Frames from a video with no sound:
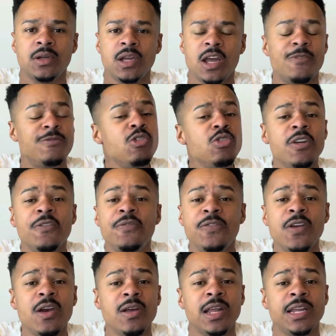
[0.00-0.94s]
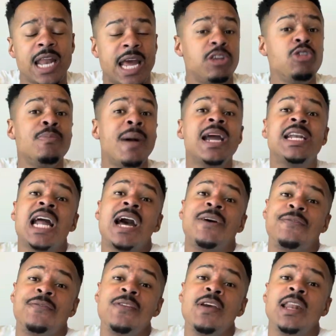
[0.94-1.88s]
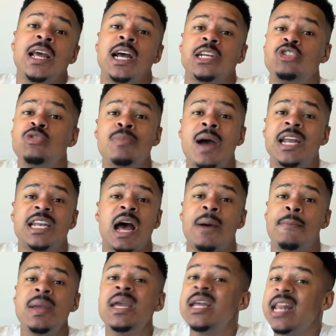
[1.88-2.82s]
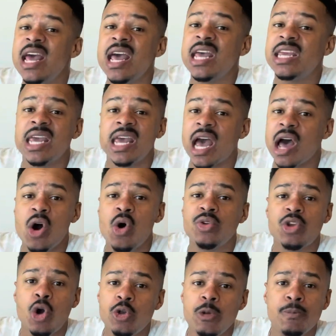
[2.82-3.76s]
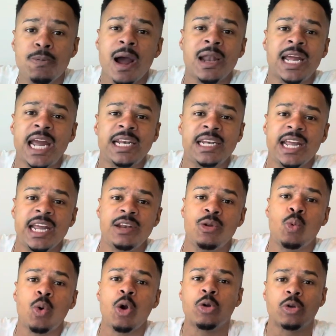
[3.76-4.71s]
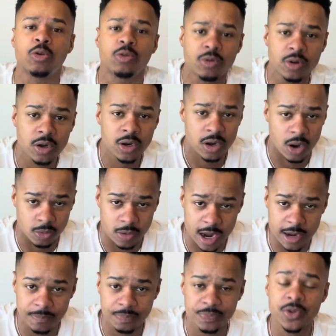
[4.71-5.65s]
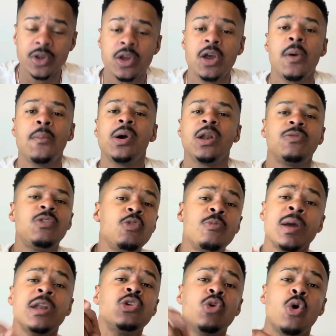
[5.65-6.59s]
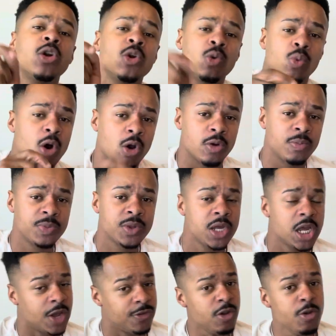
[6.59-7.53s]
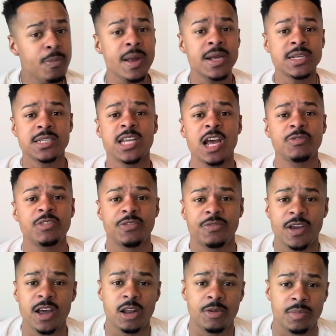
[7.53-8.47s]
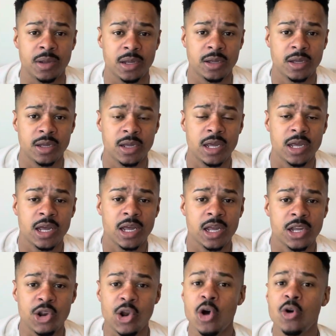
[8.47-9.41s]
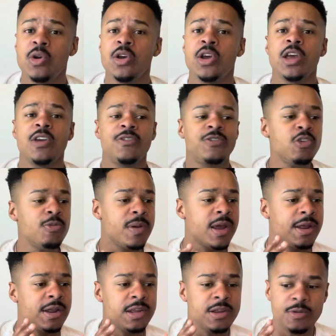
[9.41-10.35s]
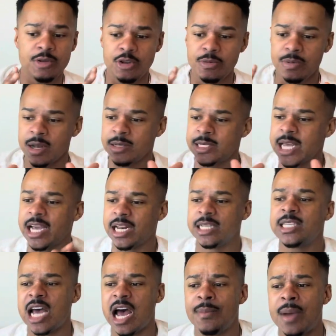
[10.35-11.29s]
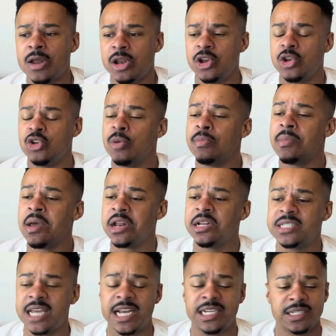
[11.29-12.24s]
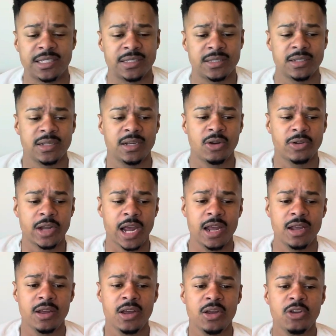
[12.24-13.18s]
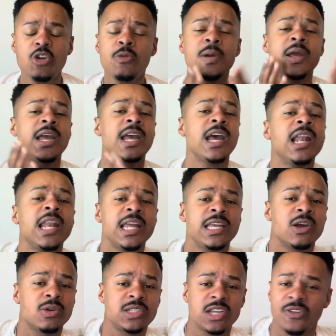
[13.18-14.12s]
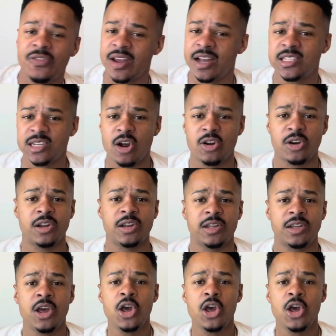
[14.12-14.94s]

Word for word: If you can feel it, now you might not feel it because you might not be there yet. I don't know. You probably ain't did the work. All right. But if you've been doing the work, if you've been self-development, you know, if you've been you, you've been taking the time out to do your meditations, okay? You've been healing yourself internally.